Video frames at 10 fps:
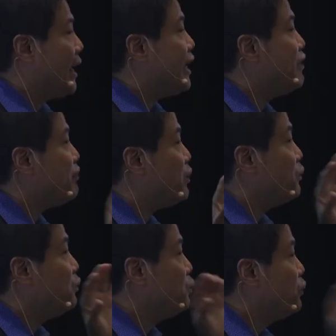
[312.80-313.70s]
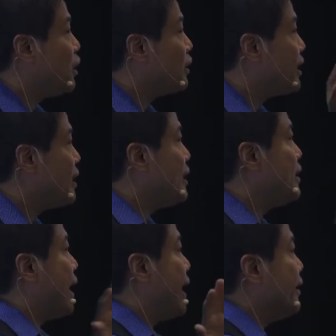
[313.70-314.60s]
If you do not key
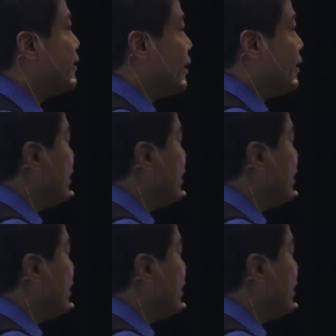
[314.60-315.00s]
in anything,